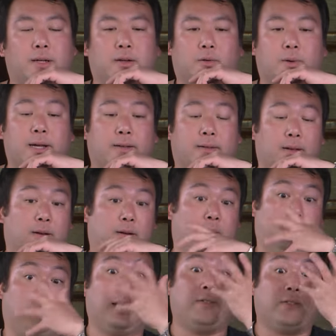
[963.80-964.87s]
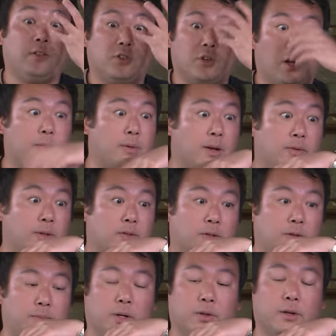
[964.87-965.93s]
Greg did an amazing job,
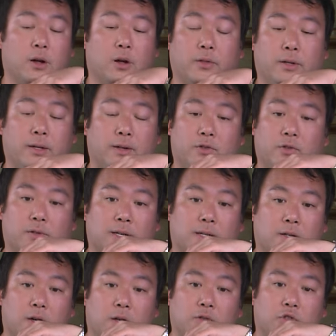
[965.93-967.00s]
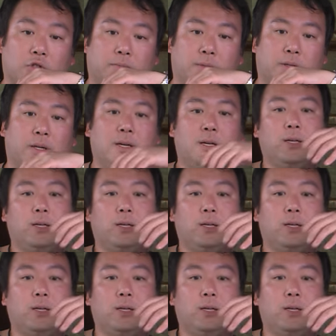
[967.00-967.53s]
obviously, building all the initial technology, but,